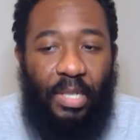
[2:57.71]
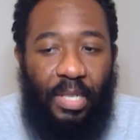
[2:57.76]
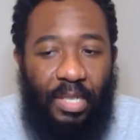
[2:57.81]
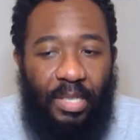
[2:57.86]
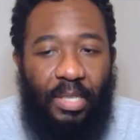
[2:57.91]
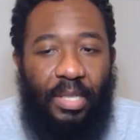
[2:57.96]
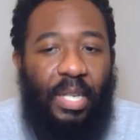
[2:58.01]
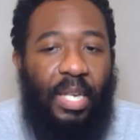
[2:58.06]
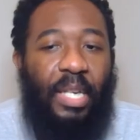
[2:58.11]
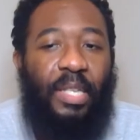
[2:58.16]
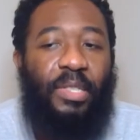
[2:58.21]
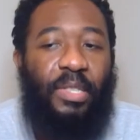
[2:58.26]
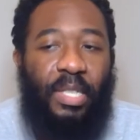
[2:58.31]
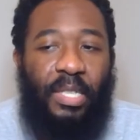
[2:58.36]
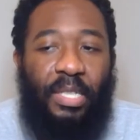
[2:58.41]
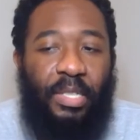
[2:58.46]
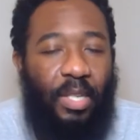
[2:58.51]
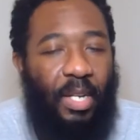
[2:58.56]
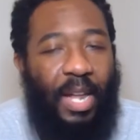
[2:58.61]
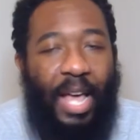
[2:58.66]
his thing is
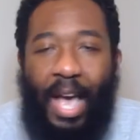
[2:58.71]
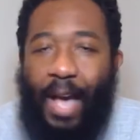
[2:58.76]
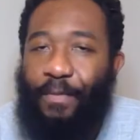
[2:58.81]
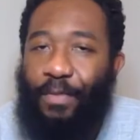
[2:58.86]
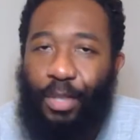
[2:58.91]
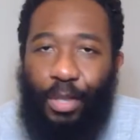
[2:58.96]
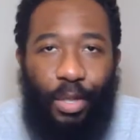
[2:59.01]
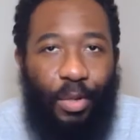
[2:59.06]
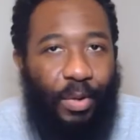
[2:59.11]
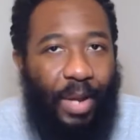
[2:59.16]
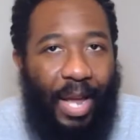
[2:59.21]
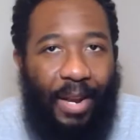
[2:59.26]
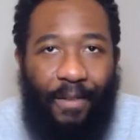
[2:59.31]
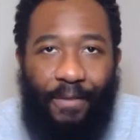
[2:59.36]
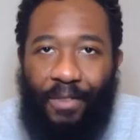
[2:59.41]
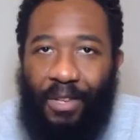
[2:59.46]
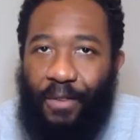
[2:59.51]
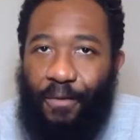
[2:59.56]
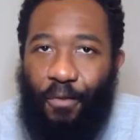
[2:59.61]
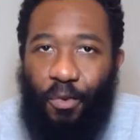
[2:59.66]
he's going to have to learn how to
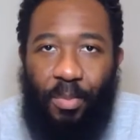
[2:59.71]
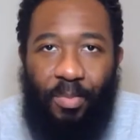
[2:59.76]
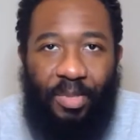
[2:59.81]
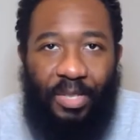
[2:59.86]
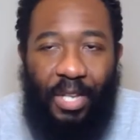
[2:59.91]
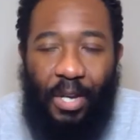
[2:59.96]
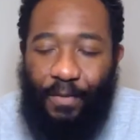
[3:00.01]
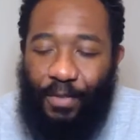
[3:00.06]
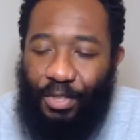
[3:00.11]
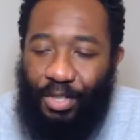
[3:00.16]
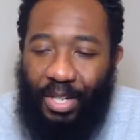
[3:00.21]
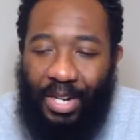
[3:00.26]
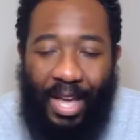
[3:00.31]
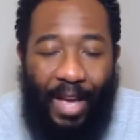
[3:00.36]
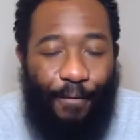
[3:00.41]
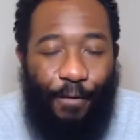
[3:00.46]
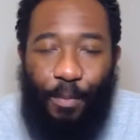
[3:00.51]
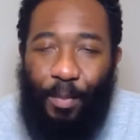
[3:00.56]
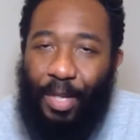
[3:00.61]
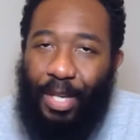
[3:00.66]
fend for himself. He's going to
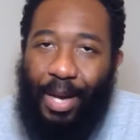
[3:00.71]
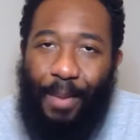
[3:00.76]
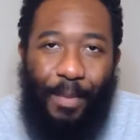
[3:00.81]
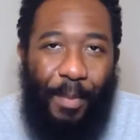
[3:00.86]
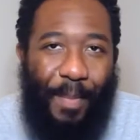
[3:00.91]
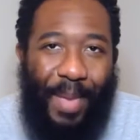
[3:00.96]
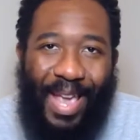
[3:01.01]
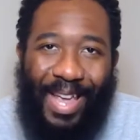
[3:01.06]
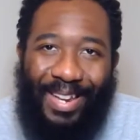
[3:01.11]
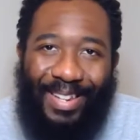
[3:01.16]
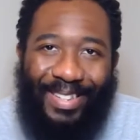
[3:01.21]
have to become a man in